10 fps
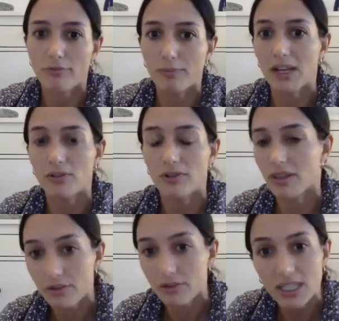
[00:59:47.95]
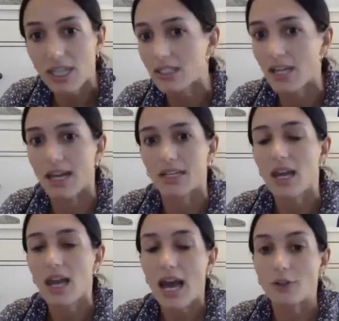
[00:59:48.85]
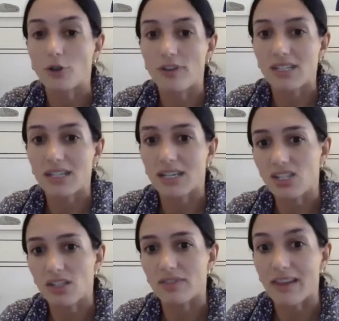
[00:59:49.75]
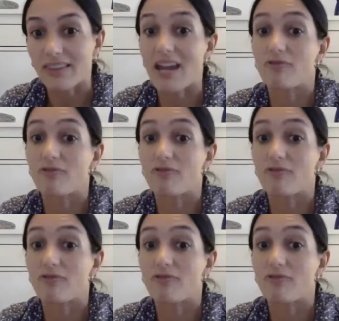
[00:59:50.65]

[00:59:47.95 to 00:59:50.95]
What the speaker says: Belo Horizonte and all those initiatives that are there,